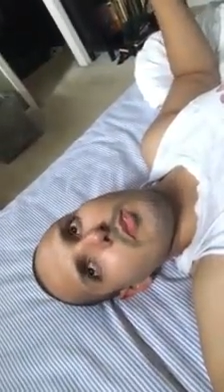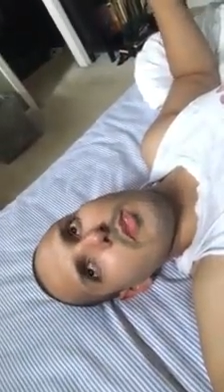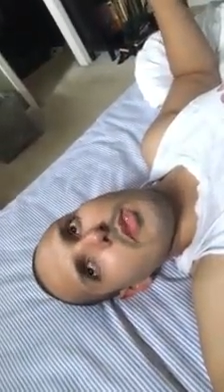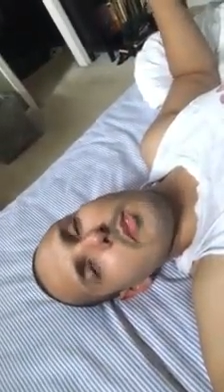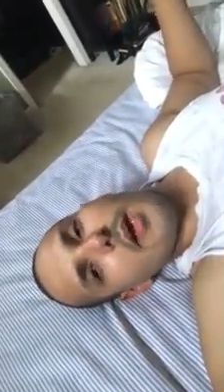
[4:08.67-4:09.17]

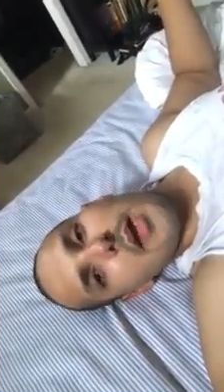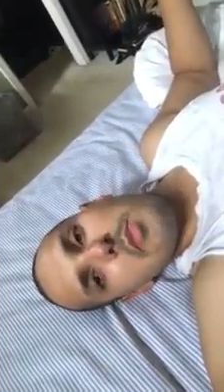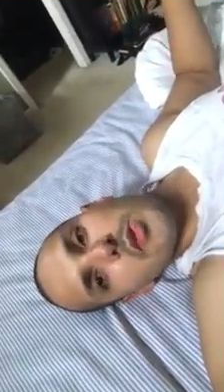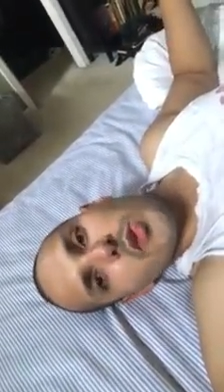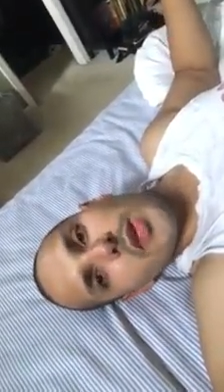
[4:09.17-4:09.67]
the mind
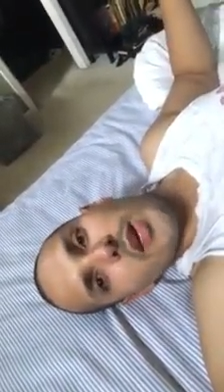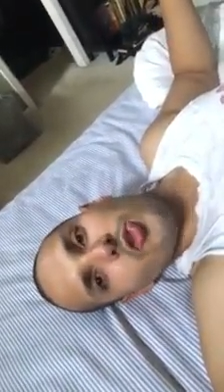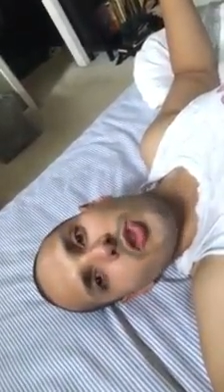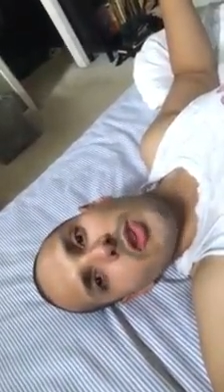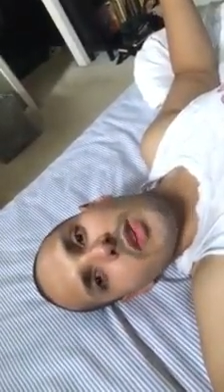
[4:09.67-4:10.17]
muscle
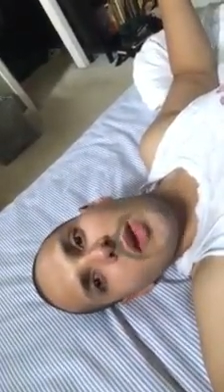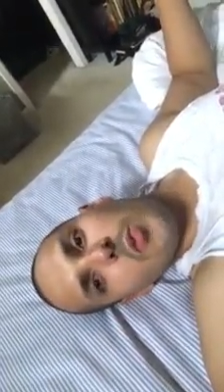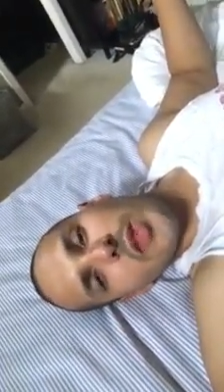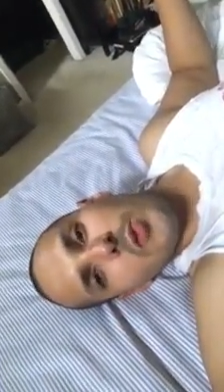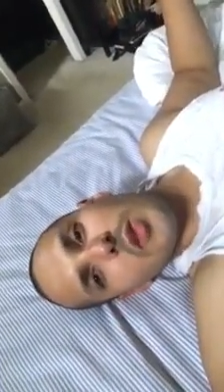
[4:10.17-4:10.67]
connection and
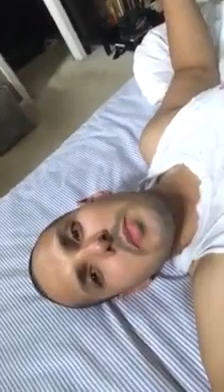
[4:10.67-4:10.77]
what that really